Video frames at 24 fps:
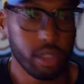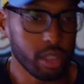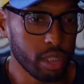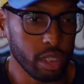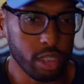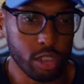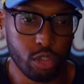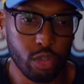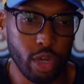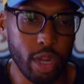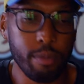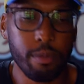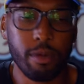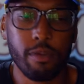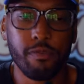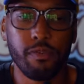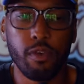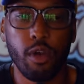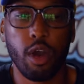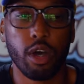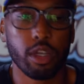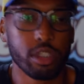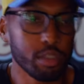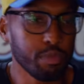The Dreamer
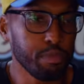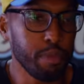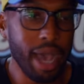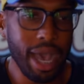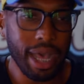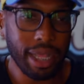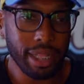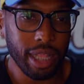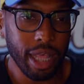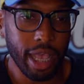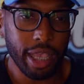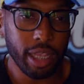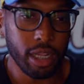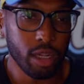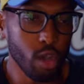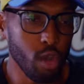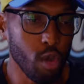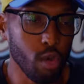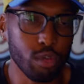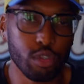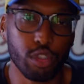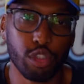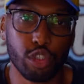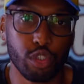Vault spotlight
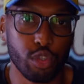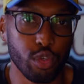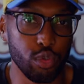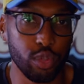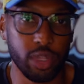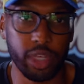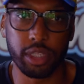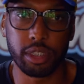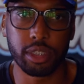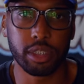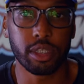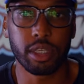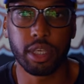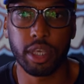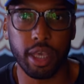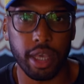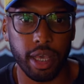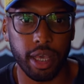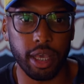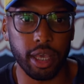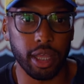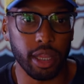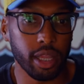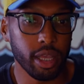goes to this
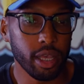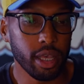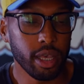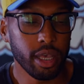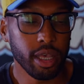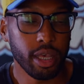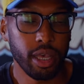kid